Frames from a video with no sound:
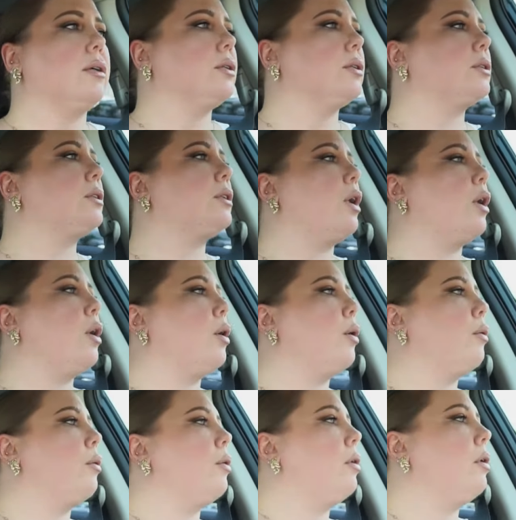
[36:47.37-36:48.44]

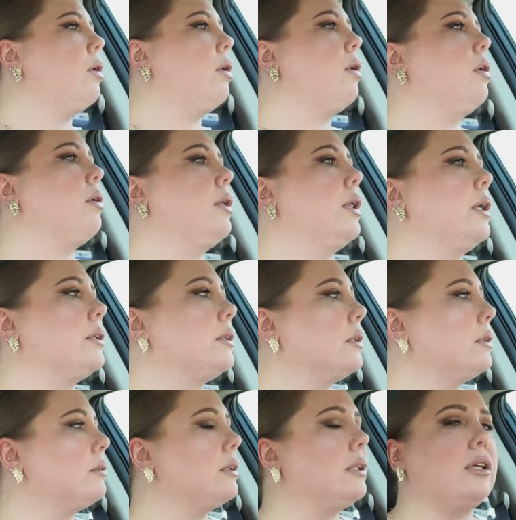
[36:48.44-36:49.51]
So, oh, there's
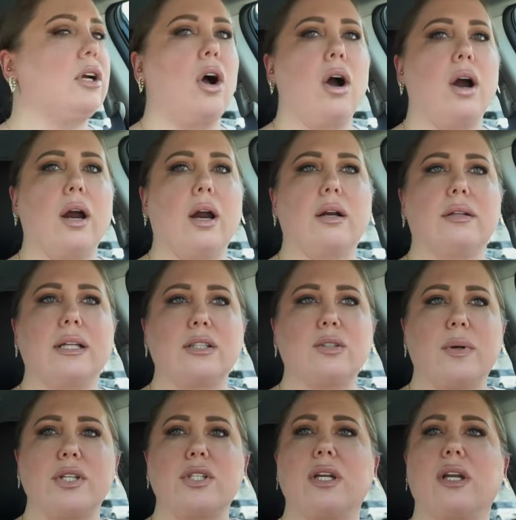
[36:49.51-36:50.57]
a cart. That's
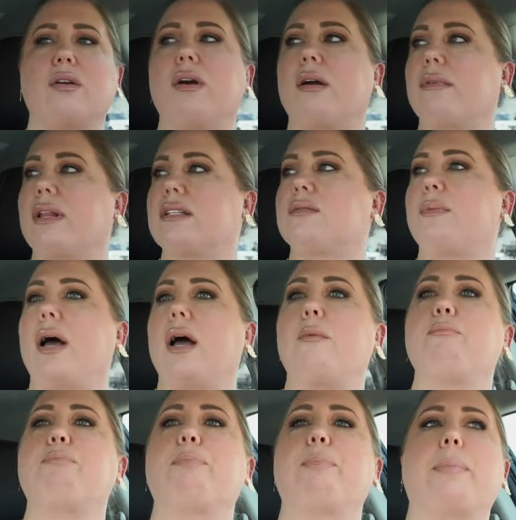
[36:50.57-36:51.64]
why she didn't grab that spot.
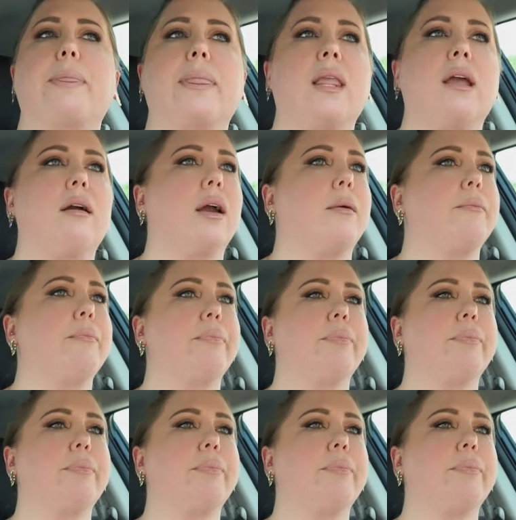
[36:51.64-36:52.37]
All right.